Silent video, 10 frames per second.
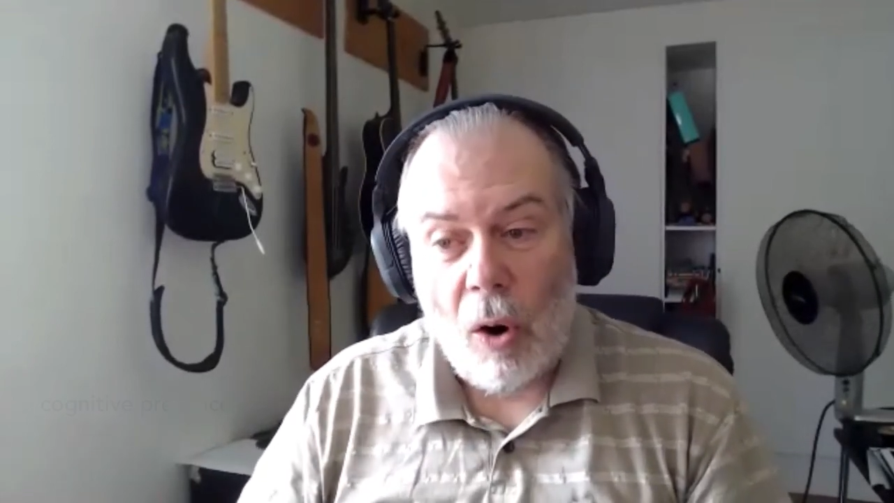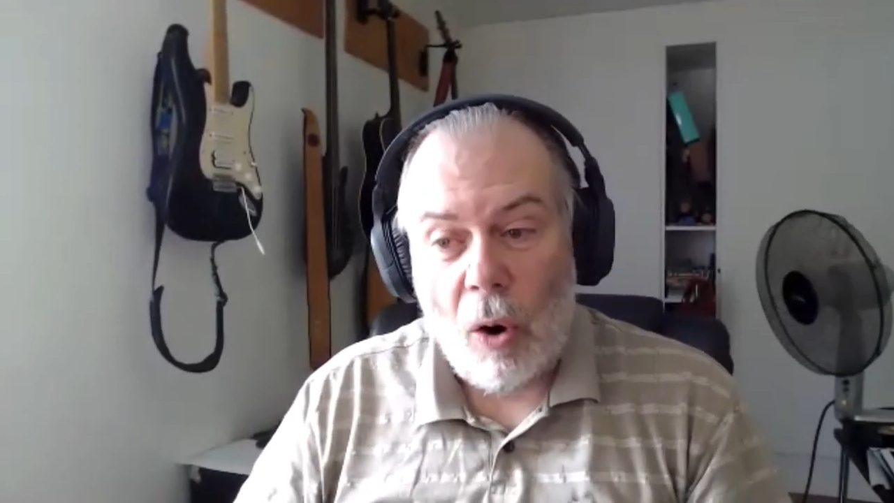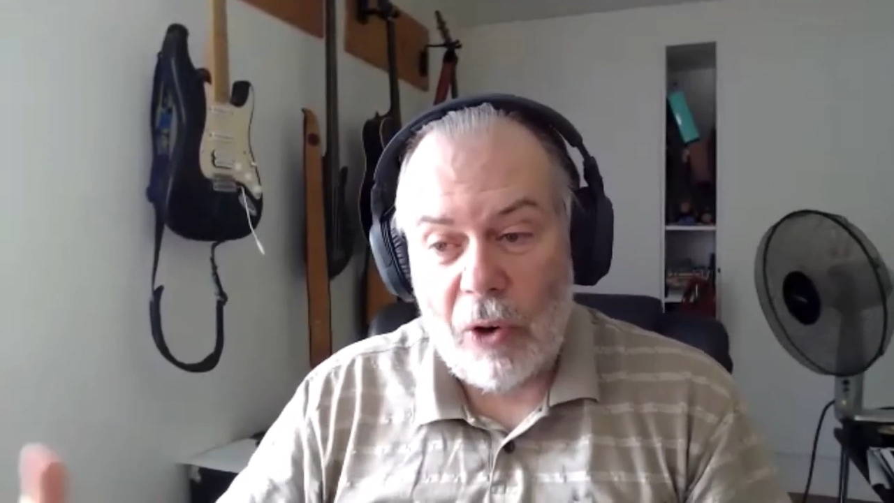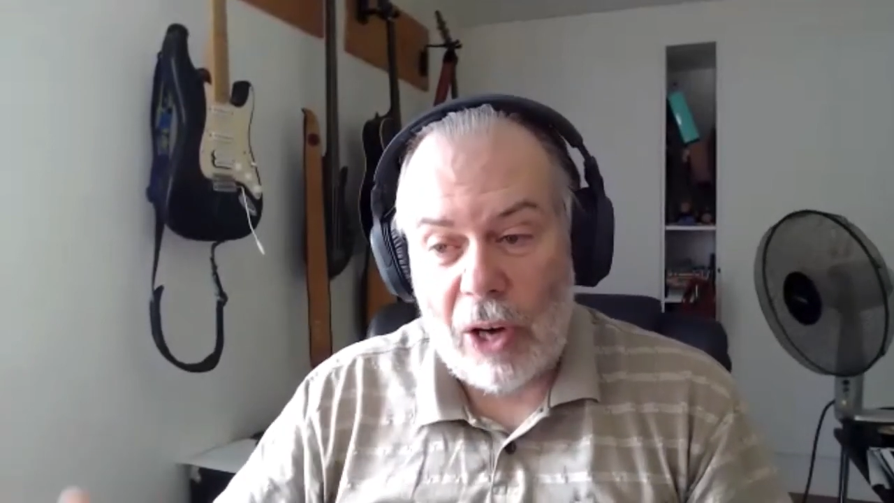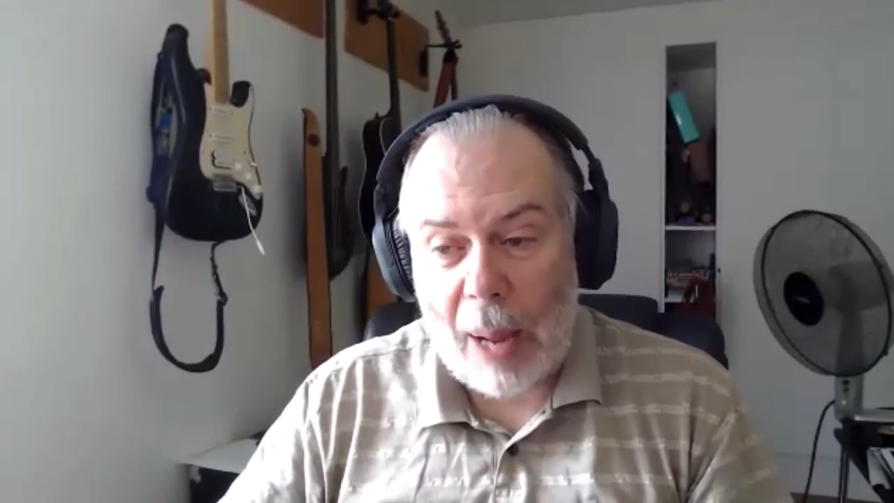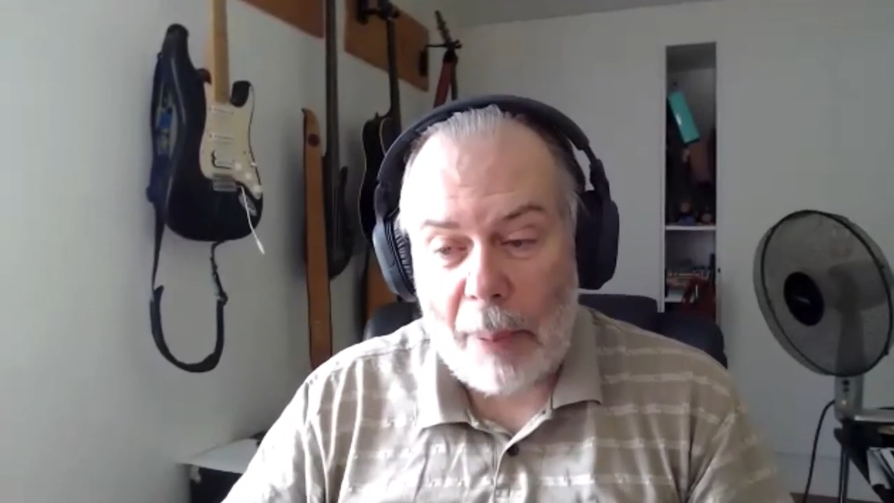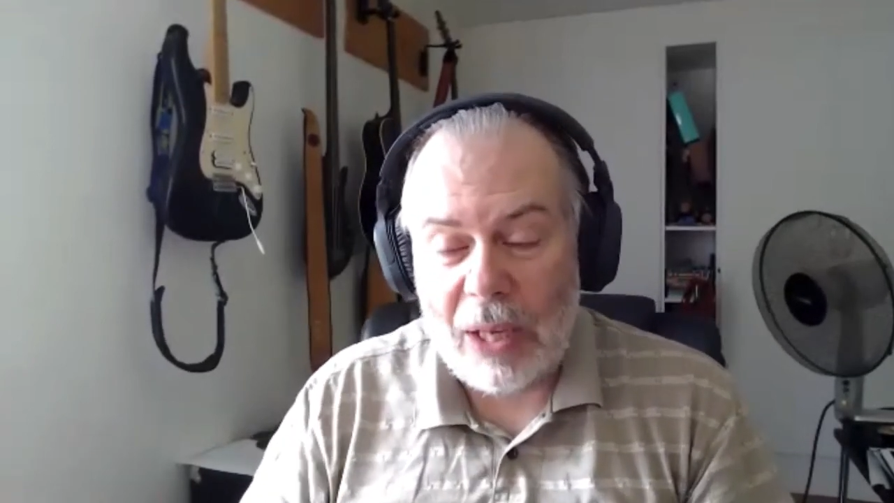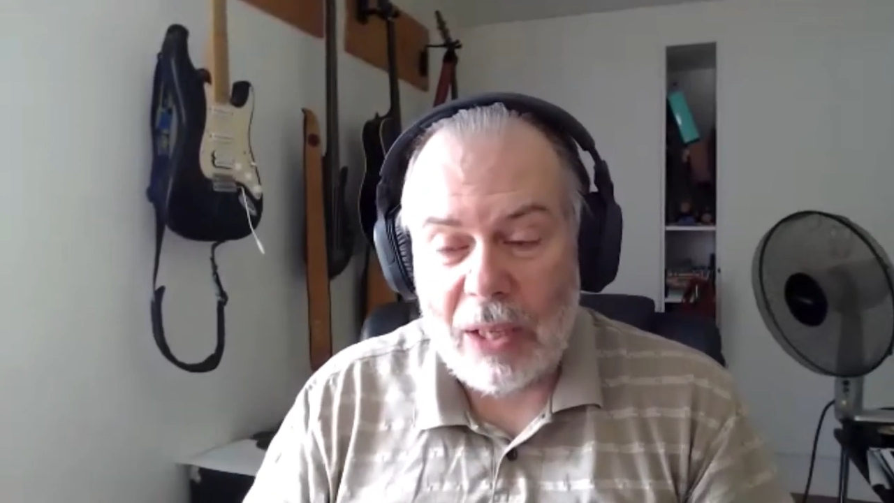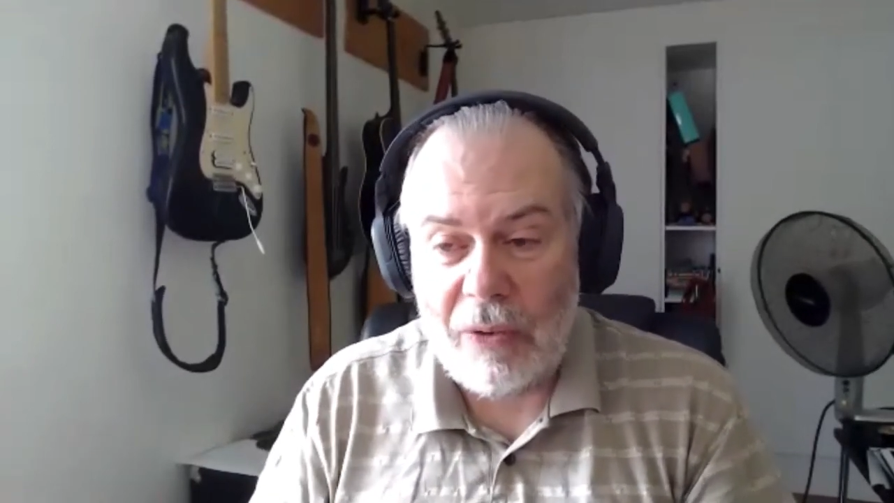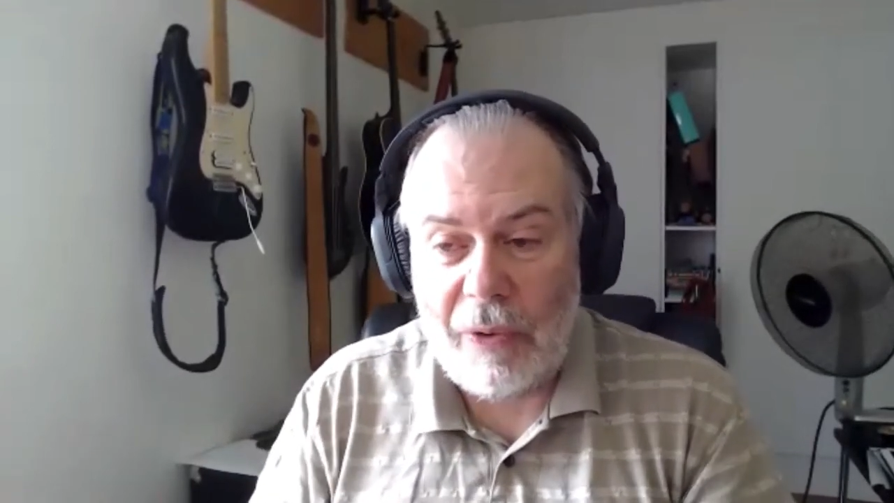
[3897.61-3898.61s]

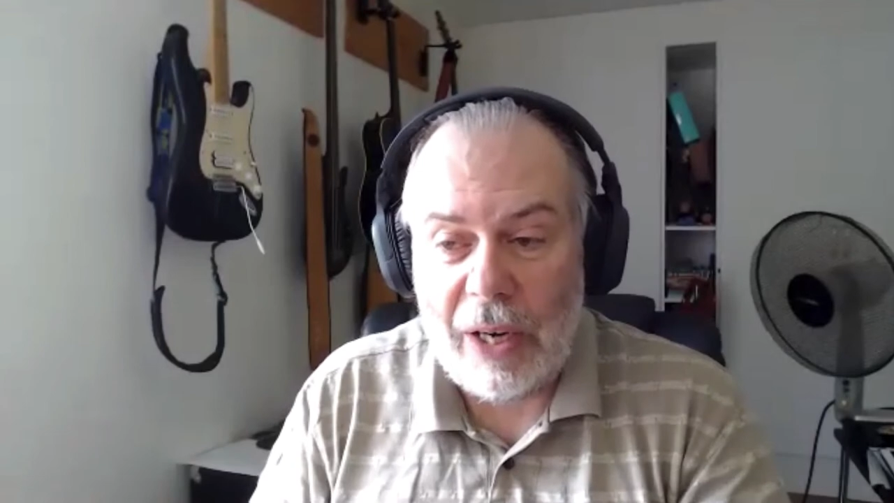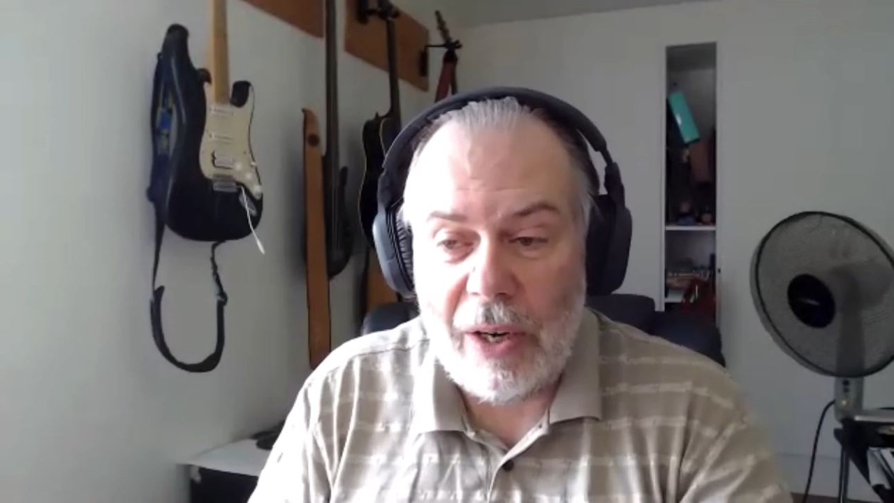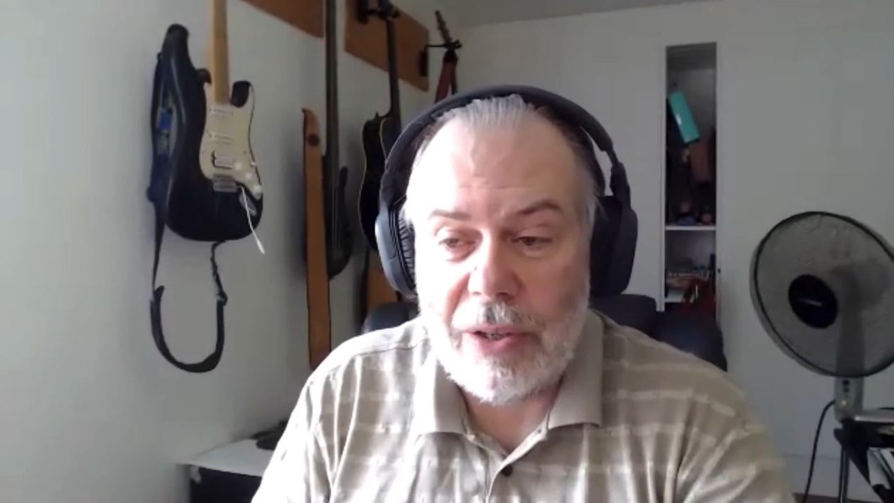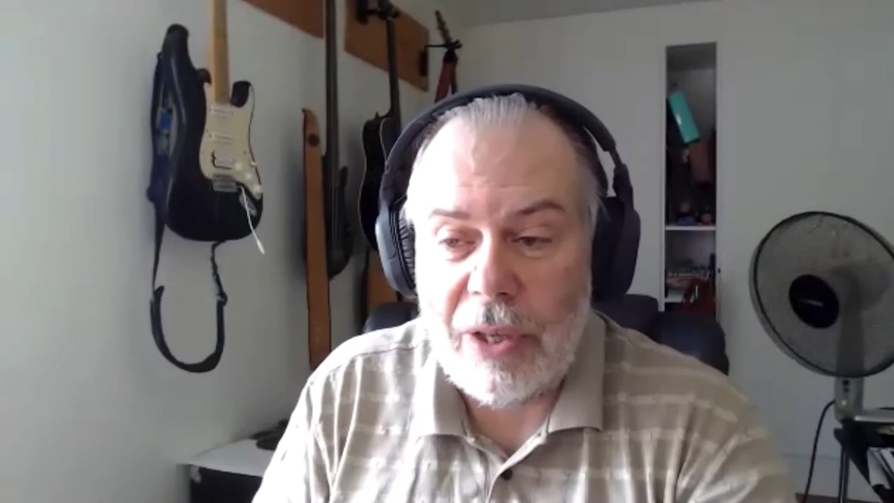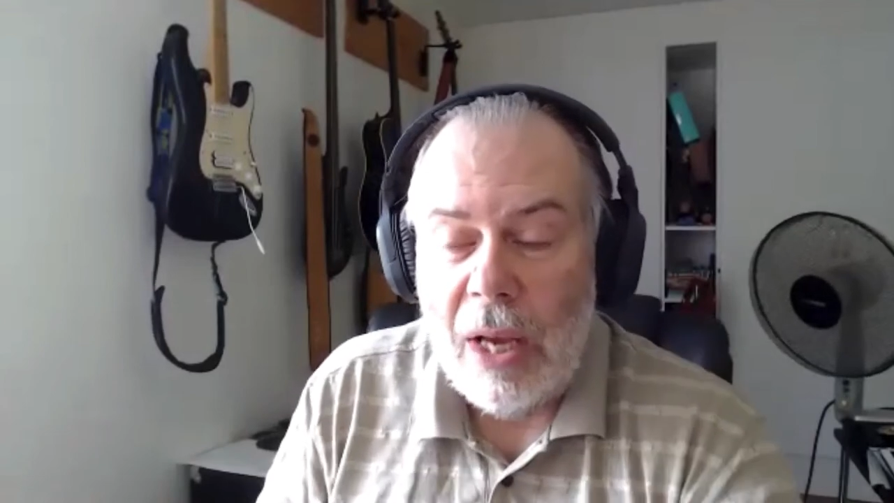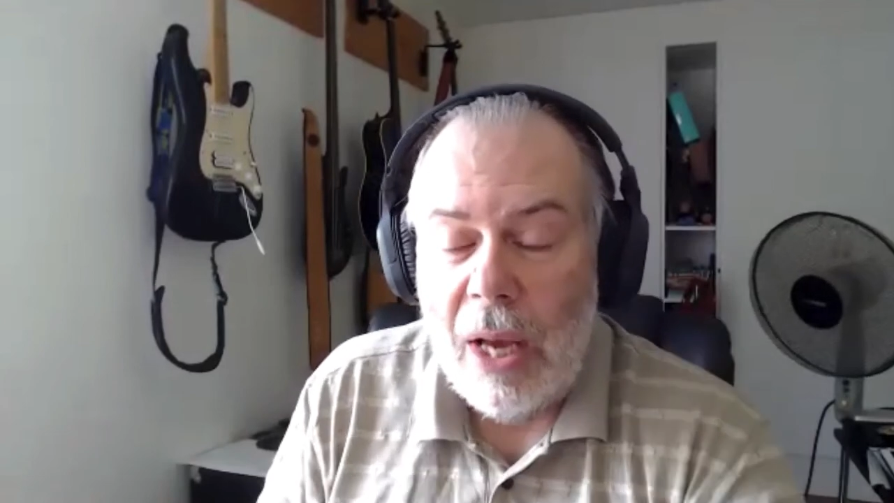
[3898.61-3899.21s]
overlapping spheres.